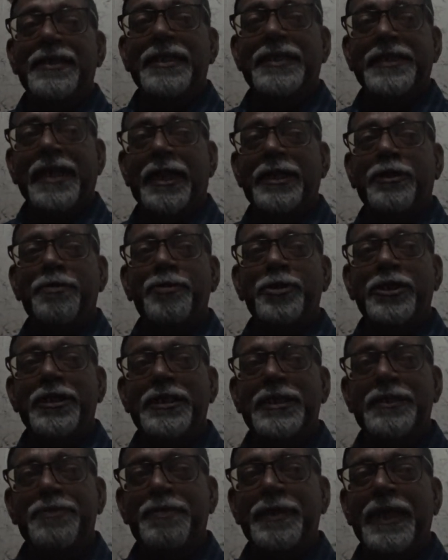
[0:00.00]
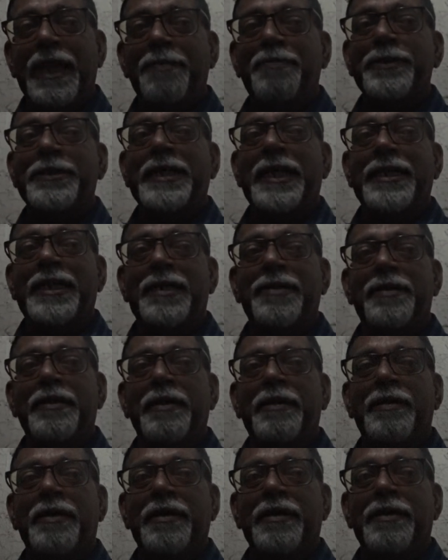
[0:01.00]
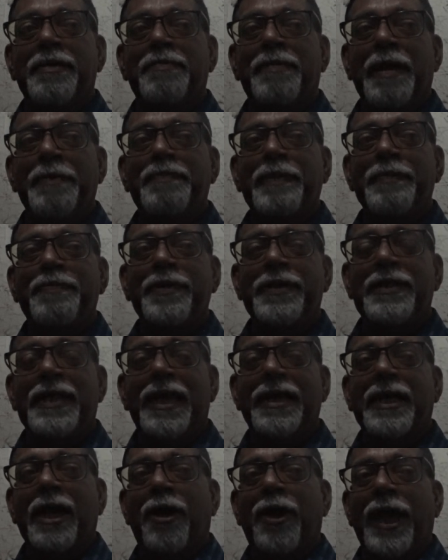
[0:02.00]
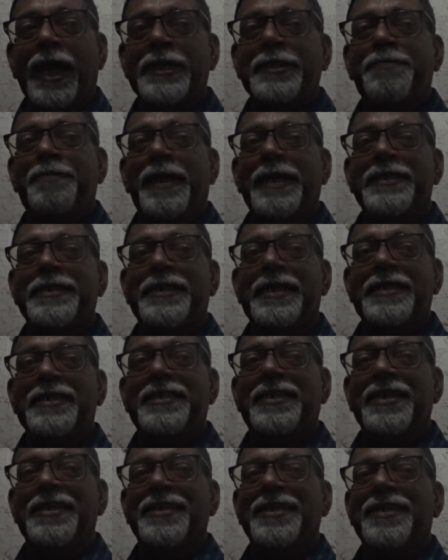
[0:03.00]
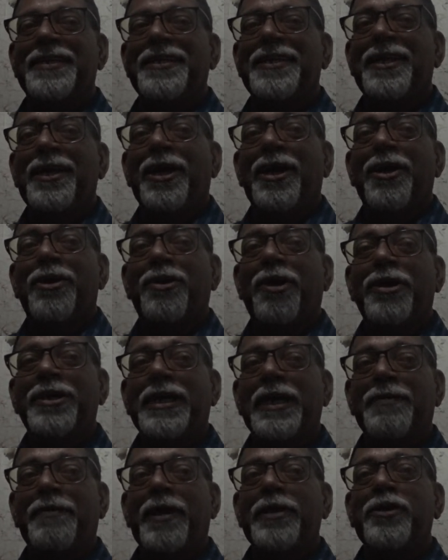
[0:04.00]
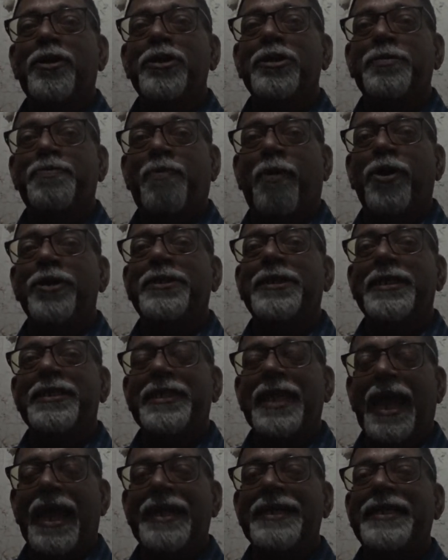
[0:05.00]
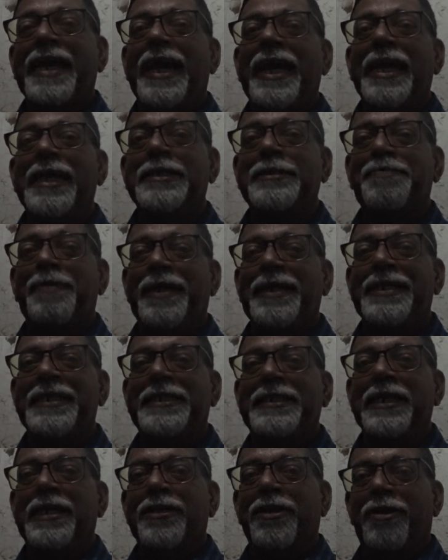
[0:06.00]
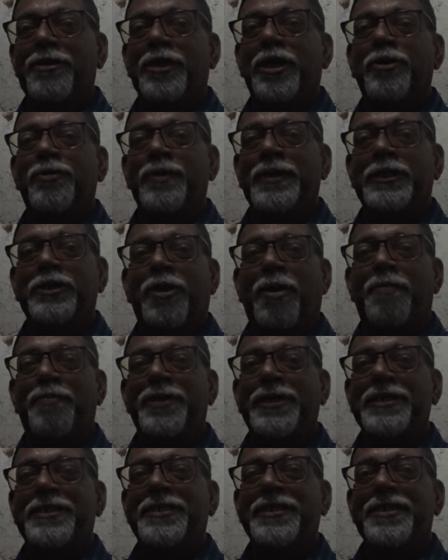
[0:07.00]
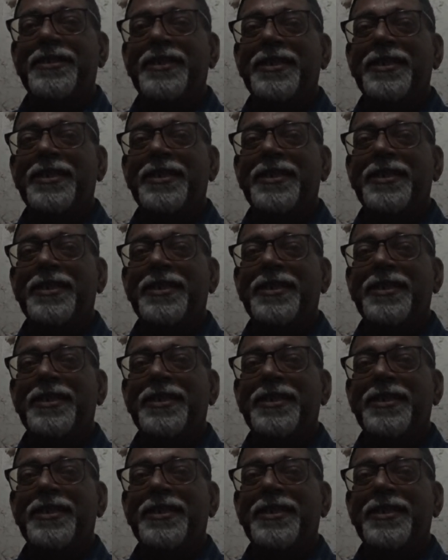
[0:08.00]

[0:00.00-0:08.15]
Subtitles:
This contribution is being appreciated by people like our ex-president, Rock Carvalho, sponsors the entire expenditure on the quiz competition.